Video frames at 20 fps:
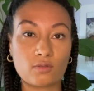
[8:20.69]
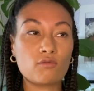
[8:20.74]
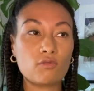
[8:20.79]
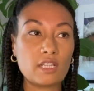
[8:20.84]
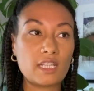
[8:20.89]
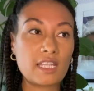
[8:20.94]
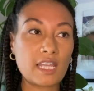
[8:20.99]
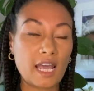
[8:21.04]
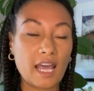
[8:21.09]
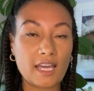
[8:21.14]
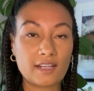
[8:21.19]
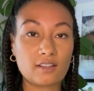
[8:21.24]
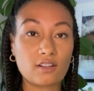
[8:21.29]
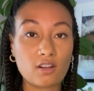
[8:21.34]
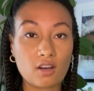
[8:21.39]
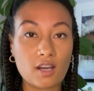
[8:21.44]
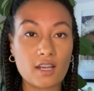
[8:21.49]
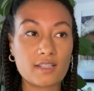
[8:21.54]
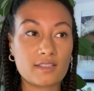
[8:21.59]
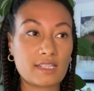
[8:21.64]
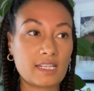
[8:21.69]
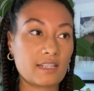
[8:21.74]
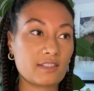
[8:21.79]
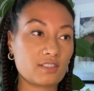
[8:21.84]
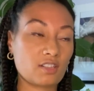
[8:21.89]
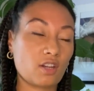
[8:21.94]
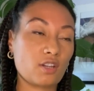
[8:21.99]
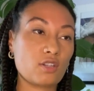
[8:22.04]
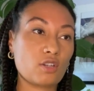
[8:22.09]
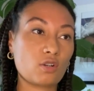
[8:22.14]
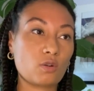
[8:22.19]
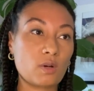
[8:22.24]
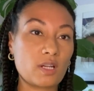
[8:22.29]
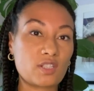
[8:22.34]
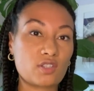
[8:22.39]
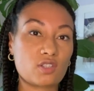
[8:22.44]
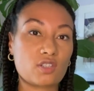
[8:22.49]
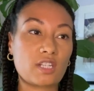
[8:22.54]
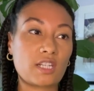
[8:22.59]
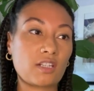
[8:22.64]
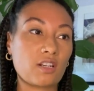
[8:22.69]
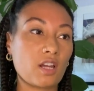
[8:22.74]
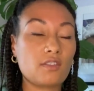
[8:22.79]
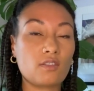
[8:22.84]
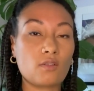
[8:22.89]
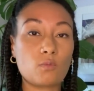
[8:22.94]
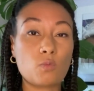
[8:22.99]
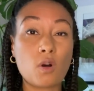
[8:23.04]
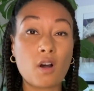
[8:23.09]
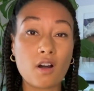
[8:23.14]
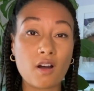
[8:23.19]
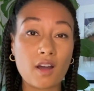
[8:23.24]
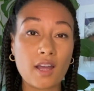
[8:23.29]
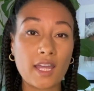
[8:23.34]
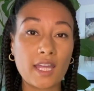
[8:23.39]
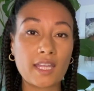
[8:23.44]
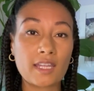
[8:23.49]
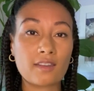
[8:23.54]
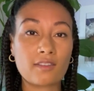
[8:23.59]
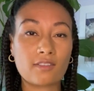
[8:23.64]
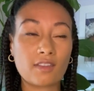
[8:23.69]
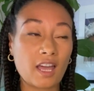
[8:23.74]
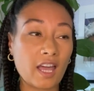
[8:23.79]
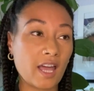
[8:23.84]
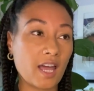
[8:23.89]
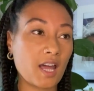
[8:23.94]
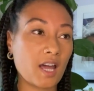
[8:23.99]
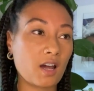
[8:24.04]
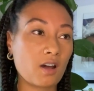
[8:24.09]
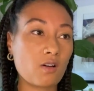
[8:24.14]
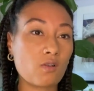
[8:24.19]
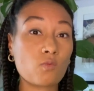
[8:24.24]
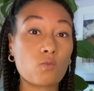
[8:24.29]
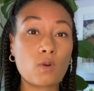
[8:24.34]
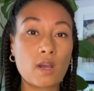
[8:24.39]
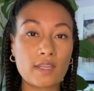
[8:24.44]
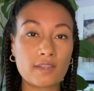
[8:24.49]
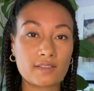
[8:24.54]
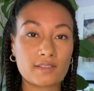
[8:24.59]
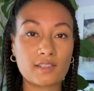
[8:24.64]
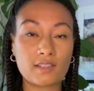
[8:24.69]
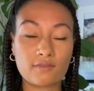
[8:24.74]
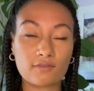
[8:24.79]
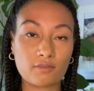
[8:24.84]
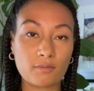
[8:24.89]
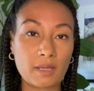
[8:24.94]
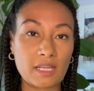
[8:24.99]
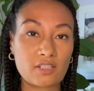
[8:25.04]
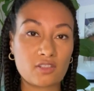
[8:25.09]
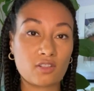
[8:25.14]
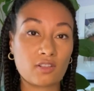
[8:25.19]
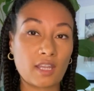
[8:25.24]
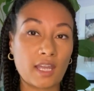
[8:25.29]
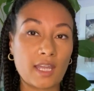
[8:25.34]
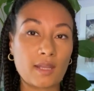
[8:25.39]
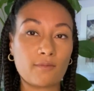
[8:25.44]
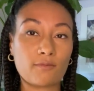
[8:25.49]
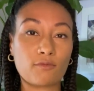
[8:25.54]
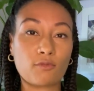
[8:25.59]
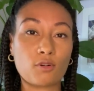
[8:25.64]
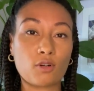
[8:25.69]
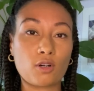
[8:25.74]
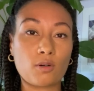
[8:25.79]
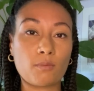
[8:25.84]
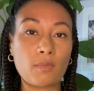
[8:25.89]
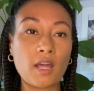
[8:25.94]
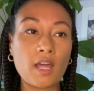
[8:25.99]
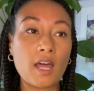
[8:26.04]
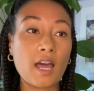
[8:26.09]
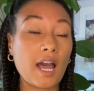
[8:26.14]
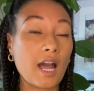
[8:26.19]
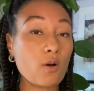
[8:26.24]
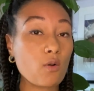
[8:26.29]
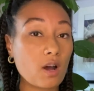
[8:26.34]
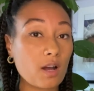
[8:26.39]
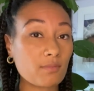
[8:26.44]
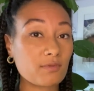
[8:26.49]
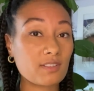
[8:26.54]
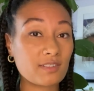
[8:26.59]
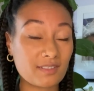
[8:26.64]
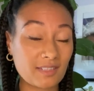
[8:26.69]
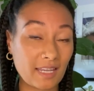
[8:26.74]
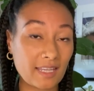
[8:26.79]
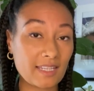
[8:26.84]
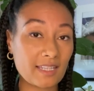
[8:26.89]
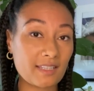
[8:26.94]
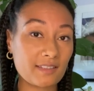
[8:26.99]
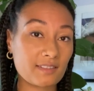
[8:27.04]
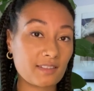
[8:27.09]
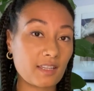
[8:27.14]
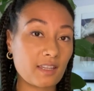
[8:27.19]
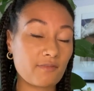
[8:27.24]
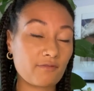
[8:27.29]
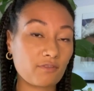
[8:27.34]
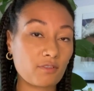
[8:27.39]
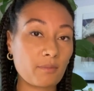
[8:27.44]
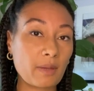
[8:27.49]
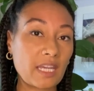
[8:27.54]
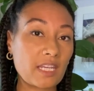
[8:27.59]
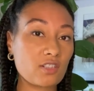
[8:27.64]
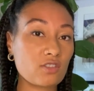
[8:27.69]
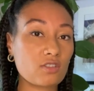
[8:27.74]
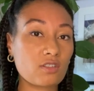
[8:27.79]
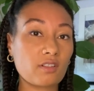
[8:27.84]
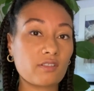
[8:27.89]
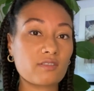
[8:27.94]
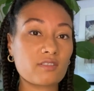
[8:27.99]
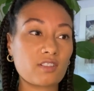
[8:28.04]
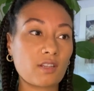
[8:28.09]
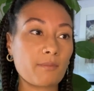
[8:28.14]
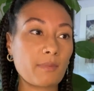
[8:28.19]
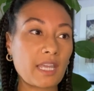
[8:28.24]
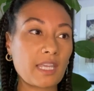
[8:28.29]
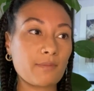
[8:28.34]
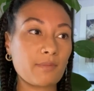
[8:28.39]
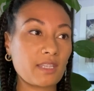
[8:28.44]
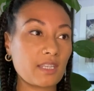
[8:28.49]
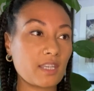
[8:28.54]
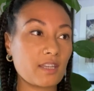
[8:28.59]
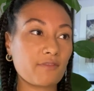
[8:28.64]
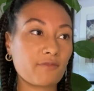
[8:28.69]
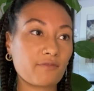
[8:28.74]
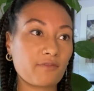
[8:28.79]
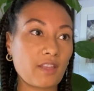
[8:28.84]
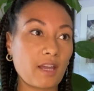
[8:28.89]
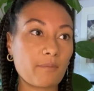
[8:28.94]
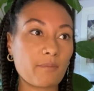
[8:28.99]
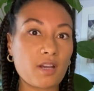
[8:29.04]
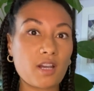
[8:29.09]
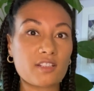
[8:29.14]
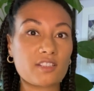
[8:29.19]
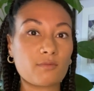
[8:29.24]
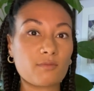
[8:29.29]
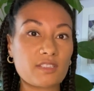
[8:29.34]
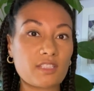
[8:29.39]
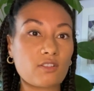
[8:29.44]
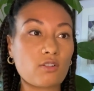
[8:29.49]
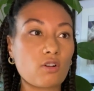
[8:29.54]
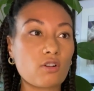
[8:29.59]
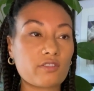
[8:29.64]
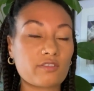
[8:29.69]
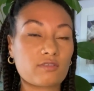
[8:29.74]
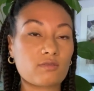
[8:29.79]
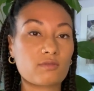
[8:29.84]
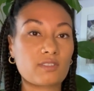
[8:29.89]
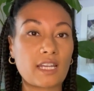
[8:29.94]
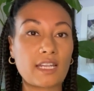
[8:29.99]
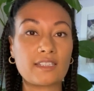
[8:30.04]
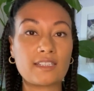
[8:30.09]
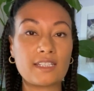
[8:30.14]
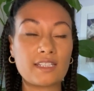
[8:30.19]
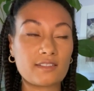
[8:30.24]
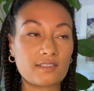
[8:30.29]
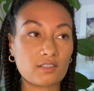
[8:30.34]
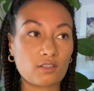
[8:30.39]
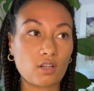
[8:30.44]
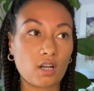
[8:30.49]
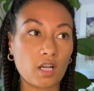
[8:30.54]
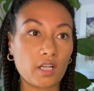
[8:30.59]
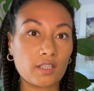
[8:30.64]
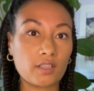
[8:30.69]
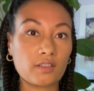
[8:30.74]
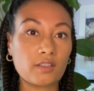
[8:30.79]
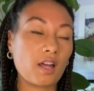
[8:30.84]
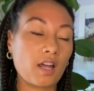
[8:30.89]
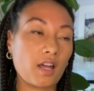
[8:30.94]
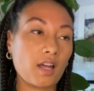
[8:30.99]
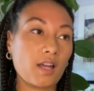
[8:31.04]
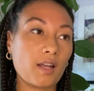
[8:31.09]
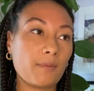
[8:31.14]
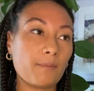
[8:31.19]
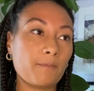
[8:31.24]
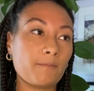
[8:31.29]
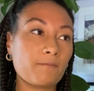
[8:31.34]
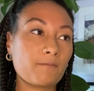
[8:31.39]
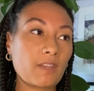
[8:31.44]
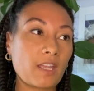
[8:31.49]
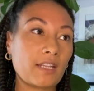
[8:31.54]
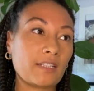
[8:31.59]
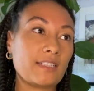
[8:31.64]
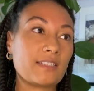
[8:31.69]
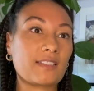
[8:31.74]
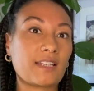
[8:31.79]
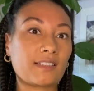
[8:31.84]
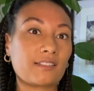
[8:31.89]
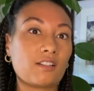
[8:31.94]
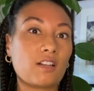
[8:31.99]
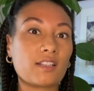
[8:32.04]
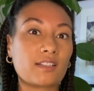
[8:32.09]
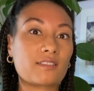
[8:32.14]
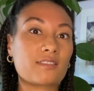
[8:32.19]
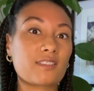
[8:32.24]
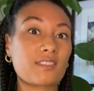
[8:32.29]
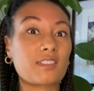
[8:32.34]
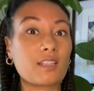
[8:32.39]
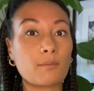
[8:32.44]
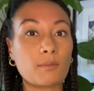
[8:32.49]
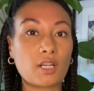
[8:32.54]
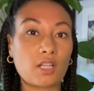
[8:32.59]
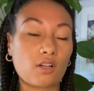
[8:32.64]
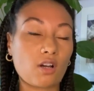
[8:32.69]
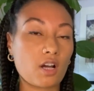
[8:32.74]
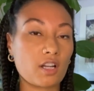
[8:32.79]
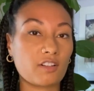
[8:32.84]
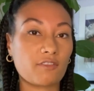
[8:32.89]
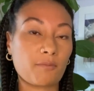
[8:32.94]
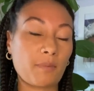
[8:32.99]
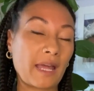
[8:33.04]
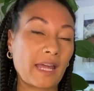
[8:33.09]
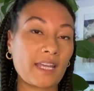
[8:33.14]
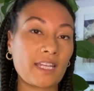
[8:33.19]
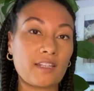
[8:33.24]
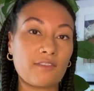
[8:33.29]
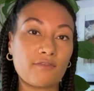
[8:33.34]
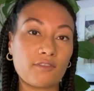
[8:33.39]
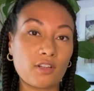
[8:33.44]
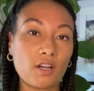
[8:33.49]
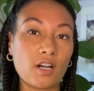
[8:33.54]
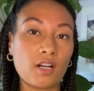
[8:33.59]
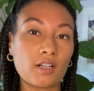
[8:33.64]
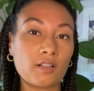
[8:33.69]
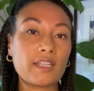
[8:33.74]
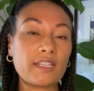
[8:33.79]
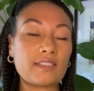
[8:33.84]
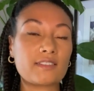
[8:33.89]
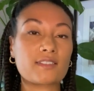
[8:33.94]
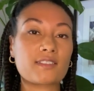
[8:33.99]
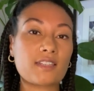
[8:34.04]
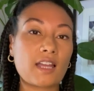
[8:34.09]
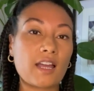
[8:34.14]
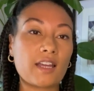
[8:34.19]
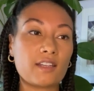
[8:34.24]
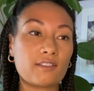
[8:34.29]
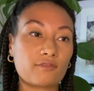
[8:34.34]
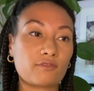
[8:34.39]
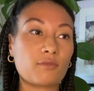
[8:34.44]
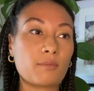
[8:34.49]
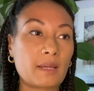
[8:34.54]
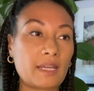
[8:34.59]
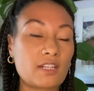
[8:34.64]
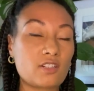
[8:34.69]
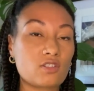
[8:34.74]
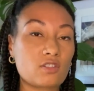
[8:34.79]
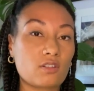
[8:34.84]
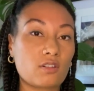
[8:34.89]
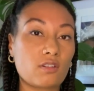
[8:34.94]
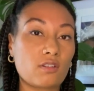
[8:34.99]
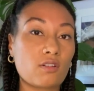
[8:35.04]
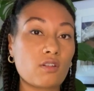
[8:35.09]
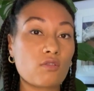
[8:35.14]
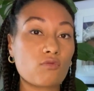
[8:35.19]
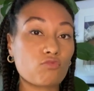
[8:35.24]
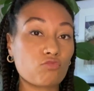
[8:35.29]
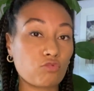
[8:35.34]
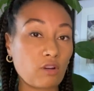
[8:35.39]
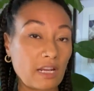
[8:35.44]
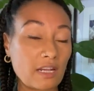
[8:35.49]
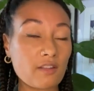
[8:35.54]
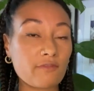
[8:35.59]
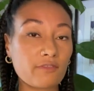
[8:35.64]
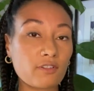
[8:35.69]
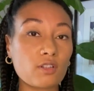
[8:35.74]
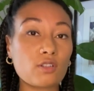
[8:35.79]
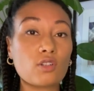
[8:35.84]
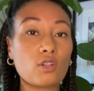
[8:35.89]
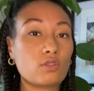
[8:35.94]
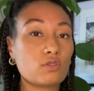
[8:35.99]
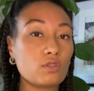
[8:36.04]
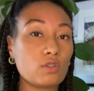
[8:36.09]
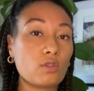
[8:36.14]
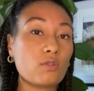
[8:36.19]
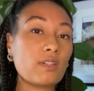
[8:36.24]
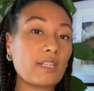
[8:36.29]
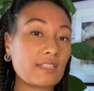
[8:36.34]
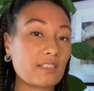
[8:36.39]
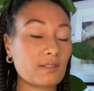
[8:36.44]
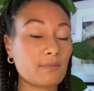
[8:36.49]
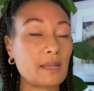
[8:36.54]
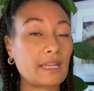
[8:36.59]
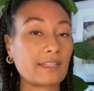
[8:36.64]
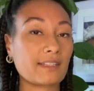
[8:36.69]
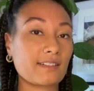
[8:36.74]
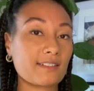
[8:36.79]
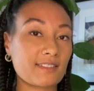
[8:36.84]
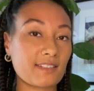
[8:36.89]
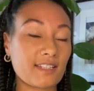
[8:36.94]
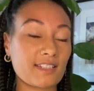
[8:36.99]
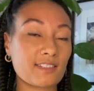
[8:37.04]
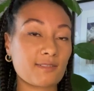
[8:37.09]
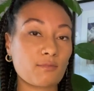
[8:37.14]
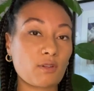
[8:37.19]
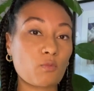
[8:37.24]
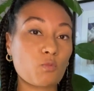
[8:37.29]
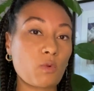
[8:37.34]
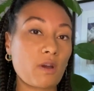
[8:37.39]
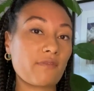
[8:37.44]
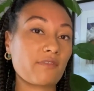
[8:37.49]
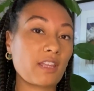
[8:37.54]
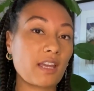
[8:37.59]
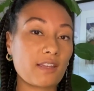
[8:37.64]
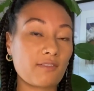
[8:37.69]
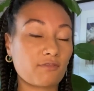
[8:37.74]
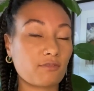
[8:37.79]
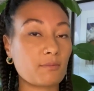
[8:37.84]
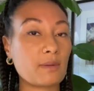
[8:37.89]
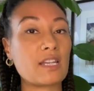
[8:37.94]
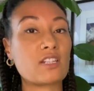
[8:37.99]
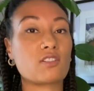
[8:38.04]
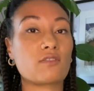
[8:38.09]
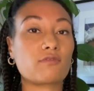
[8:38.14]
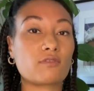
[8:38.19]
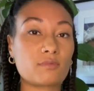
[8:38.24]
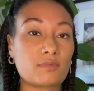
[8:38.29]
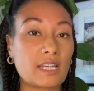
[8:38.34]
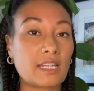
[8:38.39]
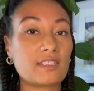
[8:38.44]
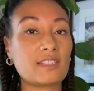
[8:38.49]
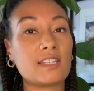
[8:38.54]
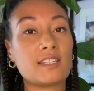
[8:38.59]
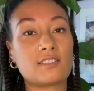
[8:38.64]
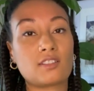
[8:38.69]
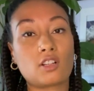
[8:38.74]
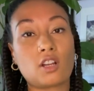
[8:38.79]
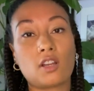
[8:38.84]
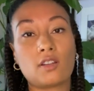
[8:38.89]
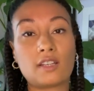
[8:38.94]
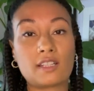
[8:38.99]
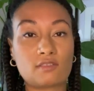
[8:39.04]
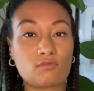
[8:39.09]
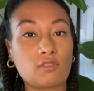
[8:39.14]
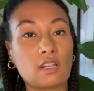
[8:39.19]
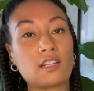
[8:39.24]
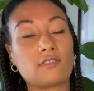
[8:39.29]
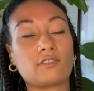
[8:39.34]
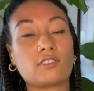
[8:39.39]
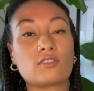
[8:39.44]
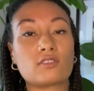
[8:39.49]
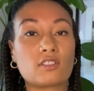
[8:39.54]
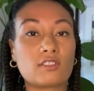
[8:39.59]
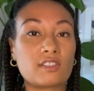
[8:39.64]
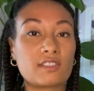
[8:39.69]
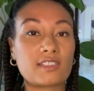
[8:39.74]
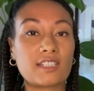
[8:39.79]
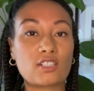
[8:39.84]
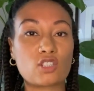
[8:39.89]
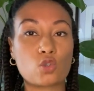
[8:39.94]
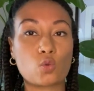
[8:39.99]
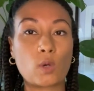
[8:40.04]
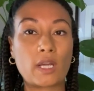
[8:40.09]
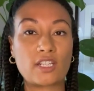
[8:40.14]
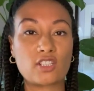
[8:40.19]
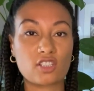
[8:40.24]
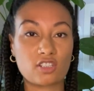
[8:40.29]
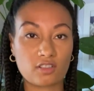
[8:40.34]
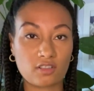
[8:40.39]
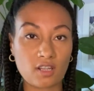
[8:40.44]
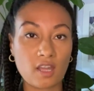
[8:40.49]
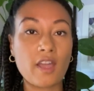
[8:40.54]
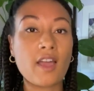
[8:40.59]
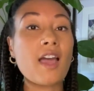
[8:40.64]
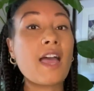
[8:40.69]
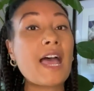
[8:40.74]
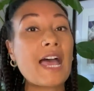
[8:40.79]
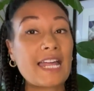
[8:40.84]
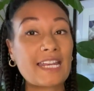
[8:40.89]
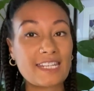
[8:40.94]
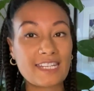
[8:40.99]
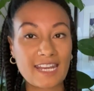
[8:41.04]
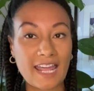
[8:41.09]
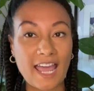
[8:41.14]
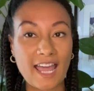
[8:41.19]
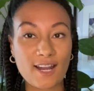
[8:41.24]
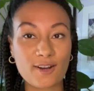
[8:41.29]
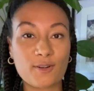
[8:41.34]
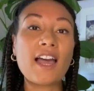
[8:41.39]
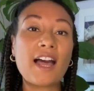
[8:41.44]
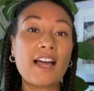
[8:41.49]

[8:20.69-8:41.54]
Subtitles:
Really analyse it, so you're questioning like the why, the how, where this information came from, how up to date is the information. So maybe if that person was in a hostel 10 years ago and he's had like similar kind of behaviour, is that information relevant? You need to make an assessment whether that information from 10 years ago is relevant to the situation now.